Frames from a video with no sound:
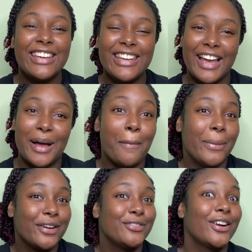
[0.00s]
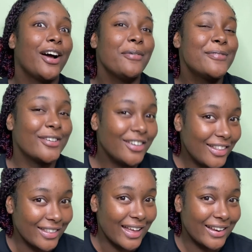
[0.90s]
Yeah, but if you're up for
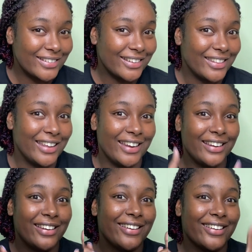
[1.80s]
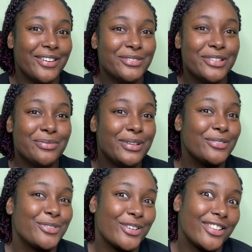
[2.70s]
all that, then come with me
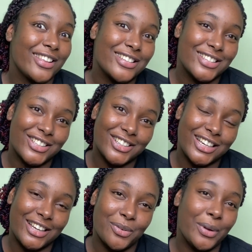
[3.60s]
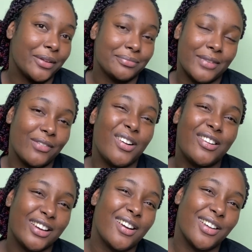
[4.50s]
for this journey. Well, I've
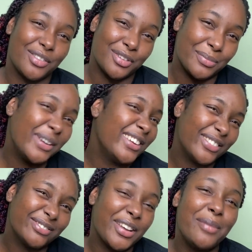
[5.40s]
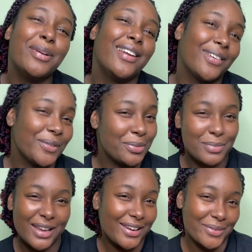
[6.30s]
already gone through it, but you know, come along with
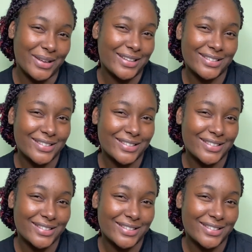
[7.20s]
me anyways.